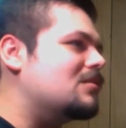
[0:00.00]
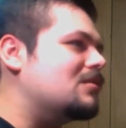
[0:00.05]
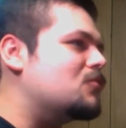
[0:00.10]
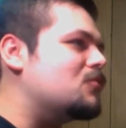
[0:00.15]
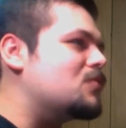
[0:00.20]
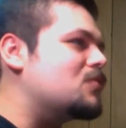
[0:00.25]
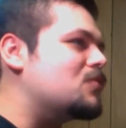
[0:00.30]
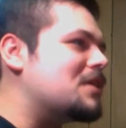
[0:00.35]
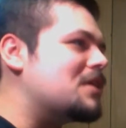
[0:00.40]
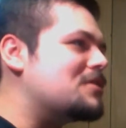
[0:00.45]
Live
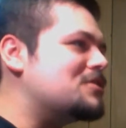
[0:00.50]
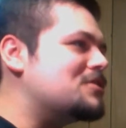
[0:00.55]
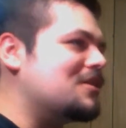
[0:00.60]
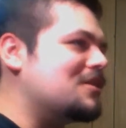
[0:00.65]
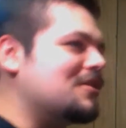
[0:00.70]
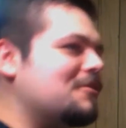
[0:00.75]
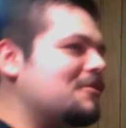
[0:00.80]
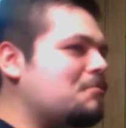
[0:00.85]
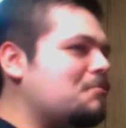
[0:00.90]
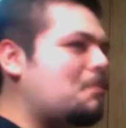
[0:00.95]
without each
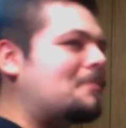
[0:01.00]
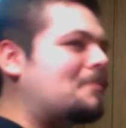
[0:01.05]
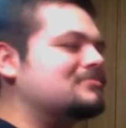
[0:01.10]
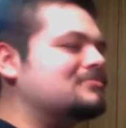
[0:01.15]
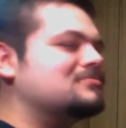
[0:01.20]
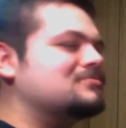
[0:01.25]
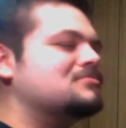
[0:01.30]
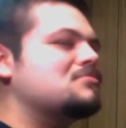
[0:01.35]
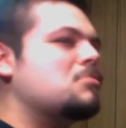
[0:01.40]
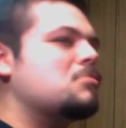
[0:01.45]
other.
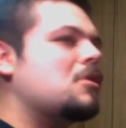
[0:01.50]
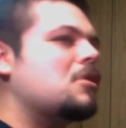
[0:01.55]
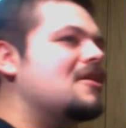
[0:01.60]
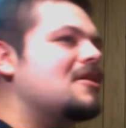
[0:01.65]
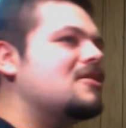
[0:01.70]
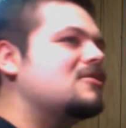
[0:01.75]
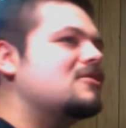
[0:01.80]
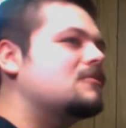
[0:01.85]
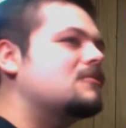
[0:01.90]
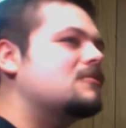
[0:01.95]

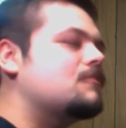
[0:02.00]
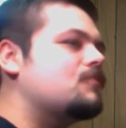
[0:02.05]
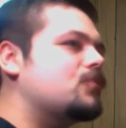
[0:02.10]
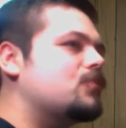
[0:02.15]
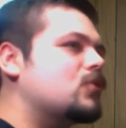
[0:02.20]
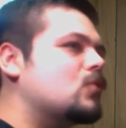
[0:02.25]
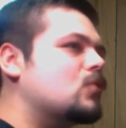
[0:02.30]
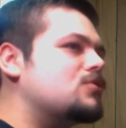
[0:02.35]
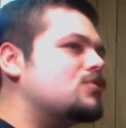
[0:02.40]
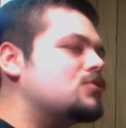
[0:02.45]

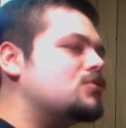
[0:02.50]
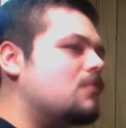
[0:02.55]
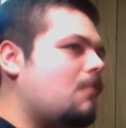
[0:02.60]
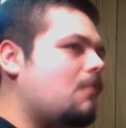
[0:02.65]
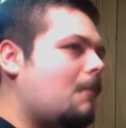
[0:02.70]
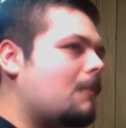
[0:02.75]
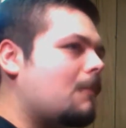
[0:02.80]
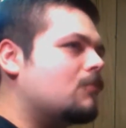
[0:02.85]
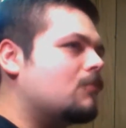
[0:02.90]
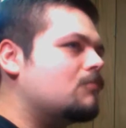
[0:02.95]
Which
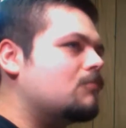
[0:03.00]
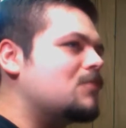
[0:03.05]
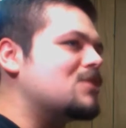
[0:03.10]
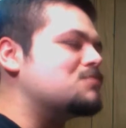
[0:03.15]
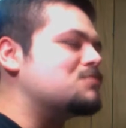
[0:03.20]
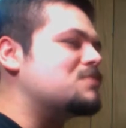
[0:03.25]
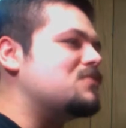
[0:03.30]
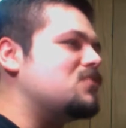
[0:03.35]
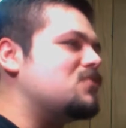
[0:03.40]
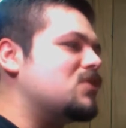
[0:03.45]
makes
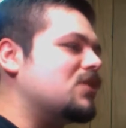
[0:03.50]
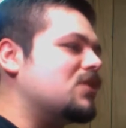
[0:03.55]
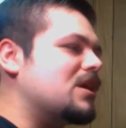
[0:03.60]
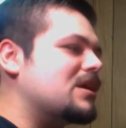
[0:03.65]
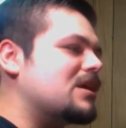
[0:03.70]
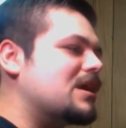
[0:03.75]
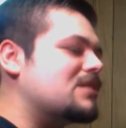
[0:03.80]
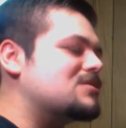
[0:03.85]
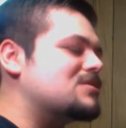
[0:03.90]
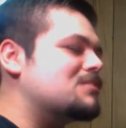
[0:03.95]
me feel
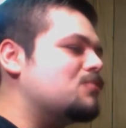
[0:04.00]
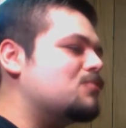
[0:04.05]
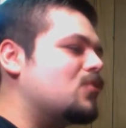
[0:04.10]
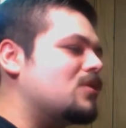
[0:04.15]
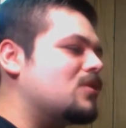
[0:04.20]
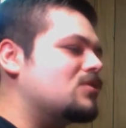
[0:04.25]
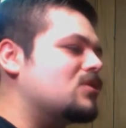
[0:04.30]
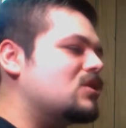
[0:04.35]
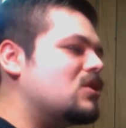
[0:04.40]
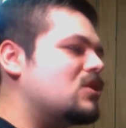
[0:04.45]
like at some
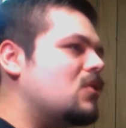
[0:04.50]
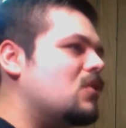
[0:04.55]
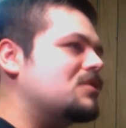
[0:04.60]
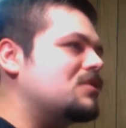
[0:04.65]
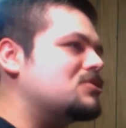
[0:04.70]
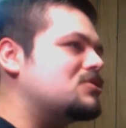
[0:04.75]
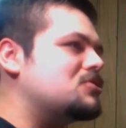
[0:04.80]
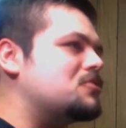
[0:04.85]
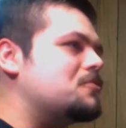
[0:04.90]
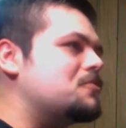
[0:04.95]
point they're going
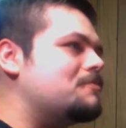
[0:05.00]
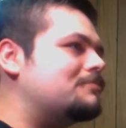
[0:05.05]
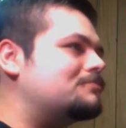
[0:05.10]
to.